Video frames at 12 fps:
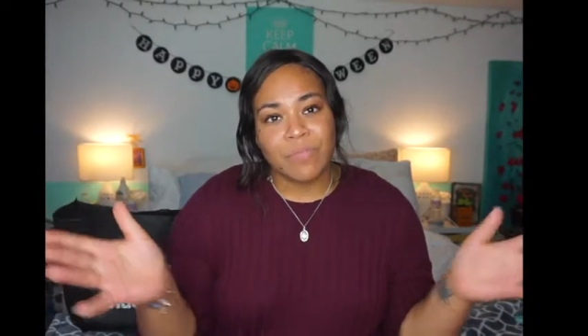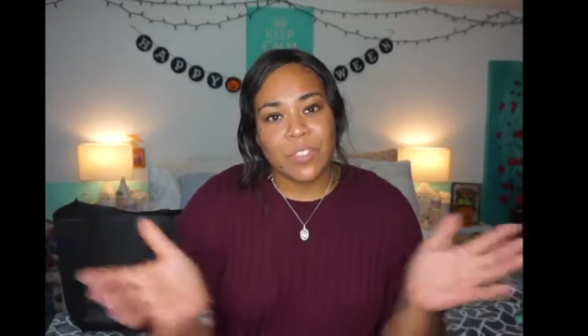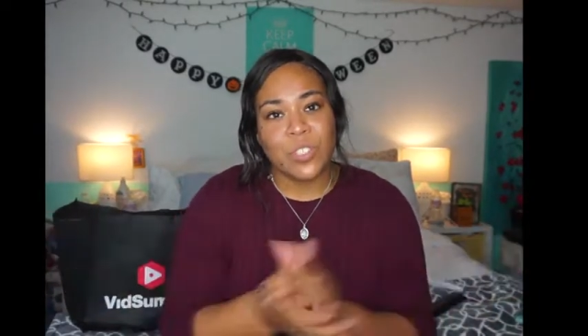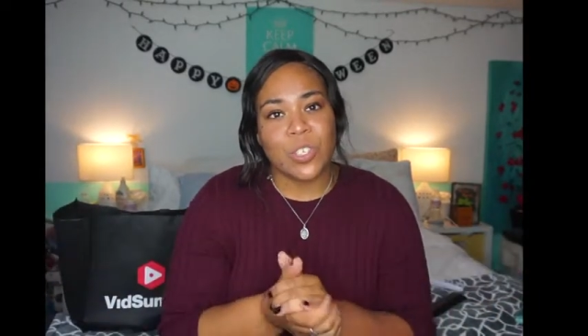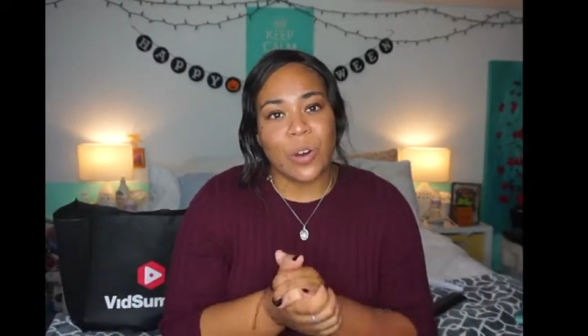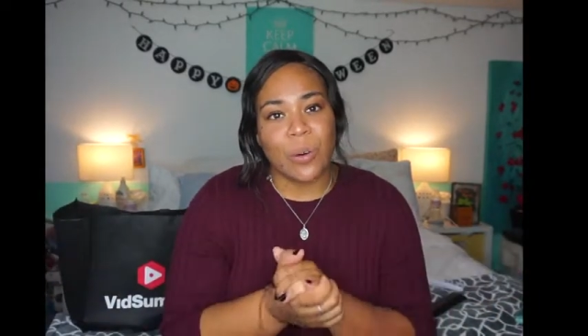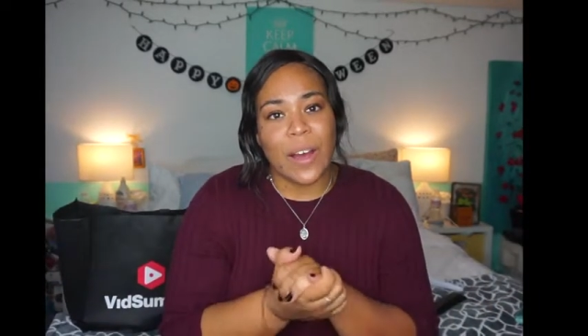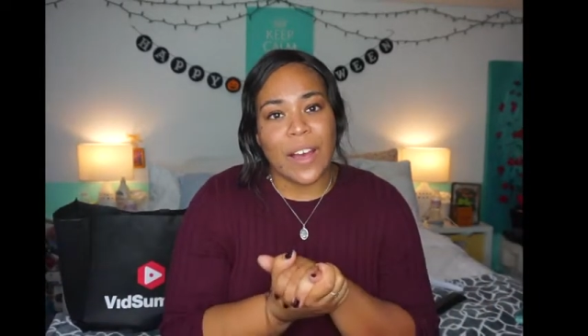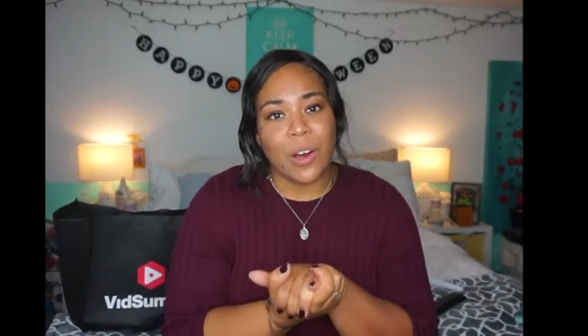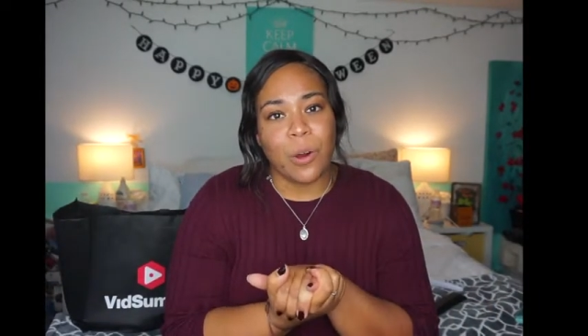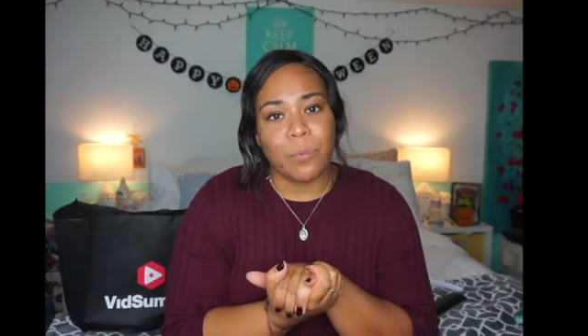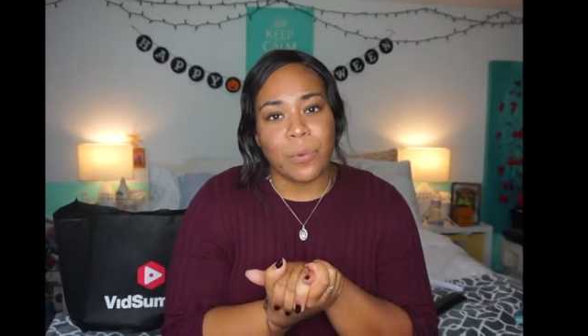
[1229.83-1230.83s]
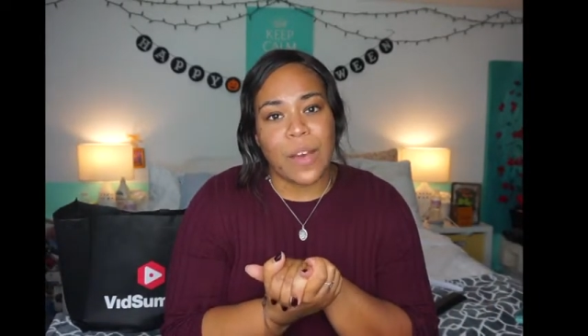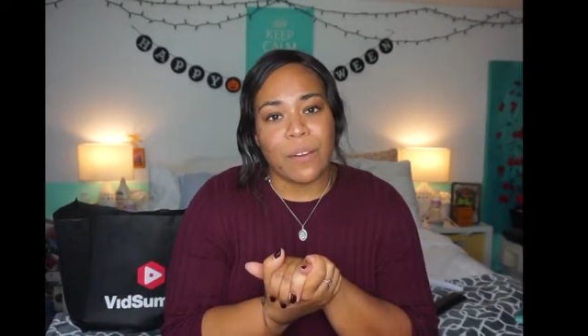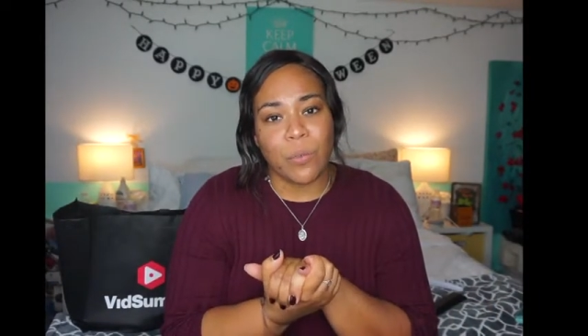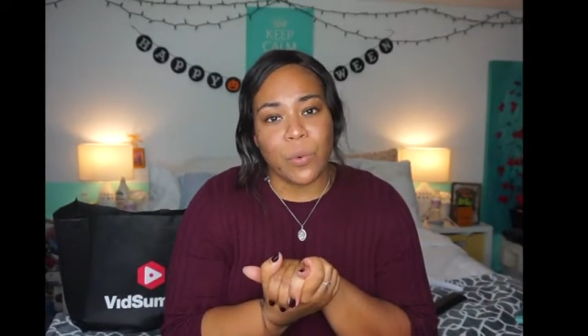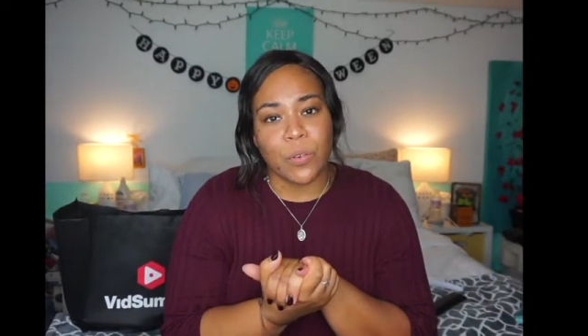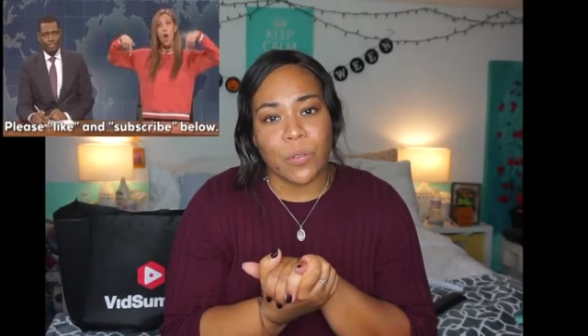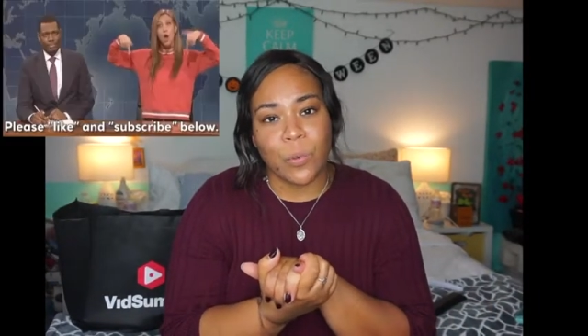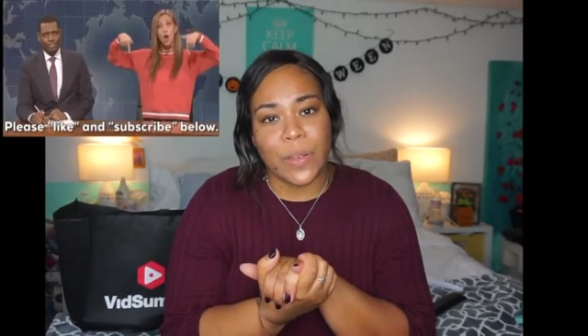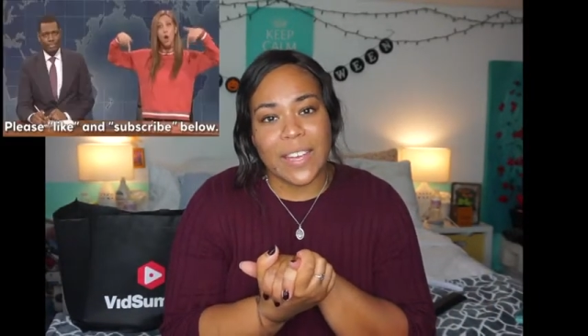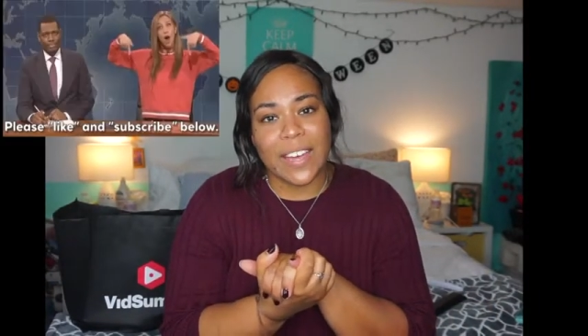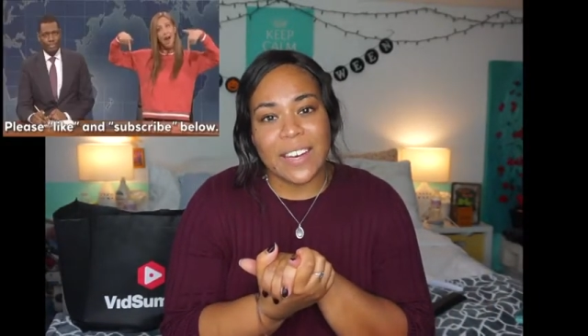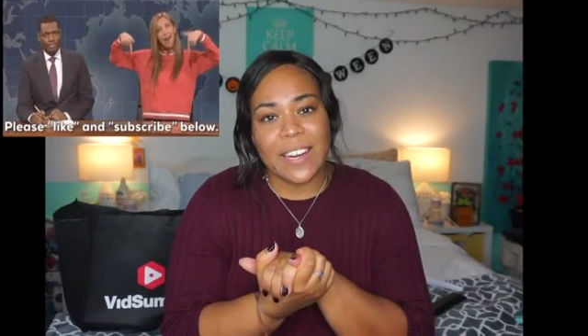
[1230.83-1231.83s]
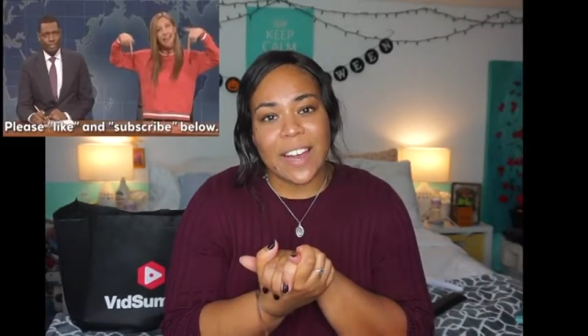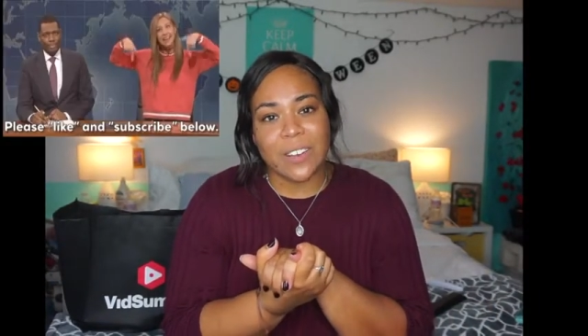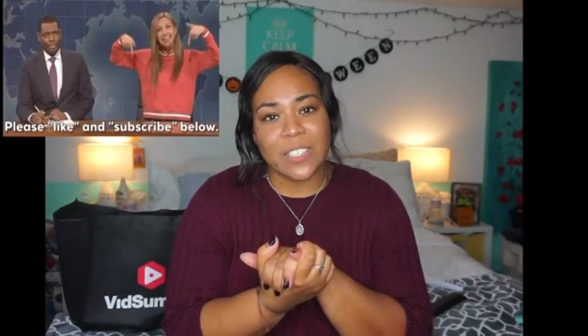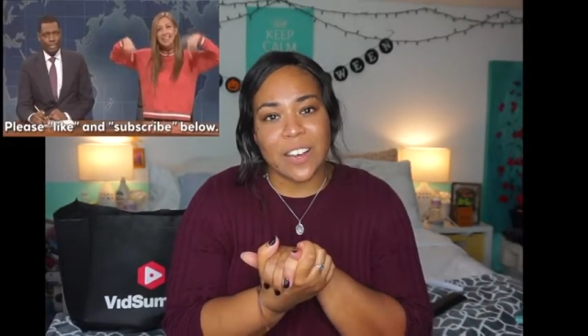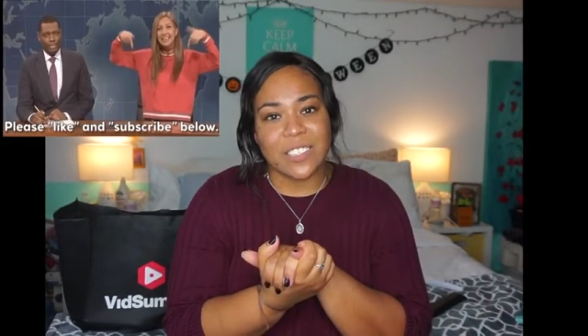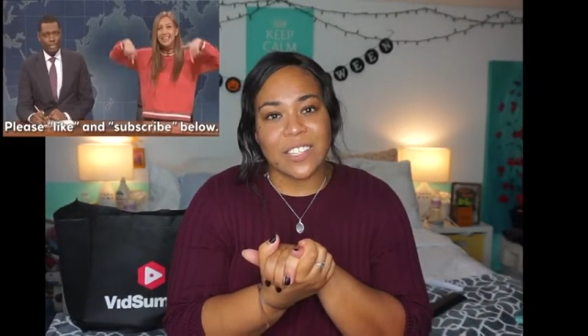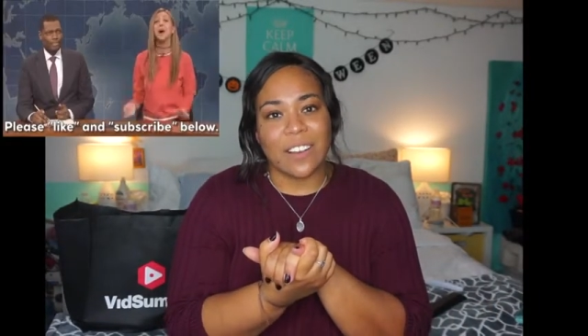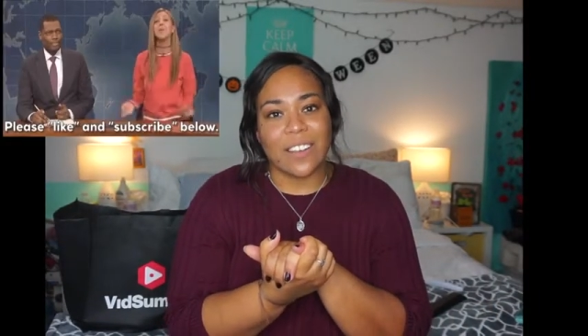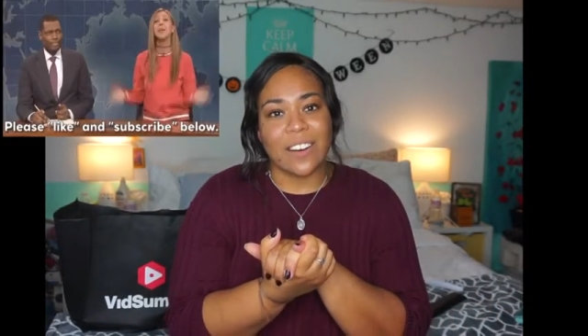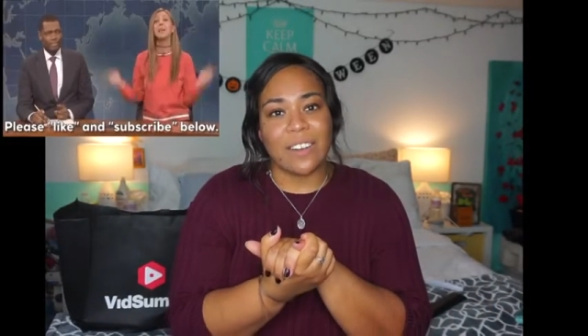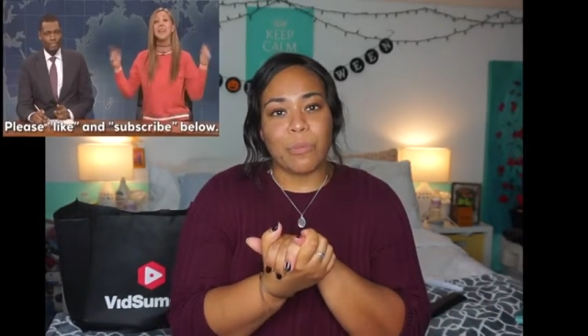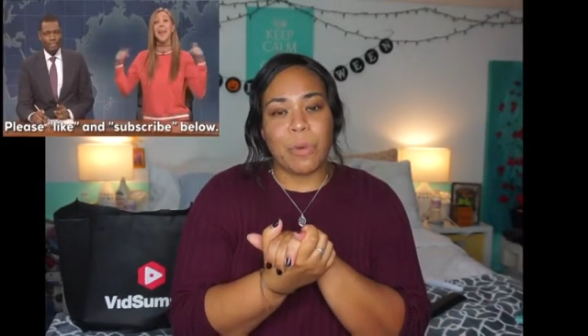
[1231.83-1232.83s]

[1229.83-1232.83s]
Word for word: So I hope you have a wonderful weekend. I'll talk to y'all later.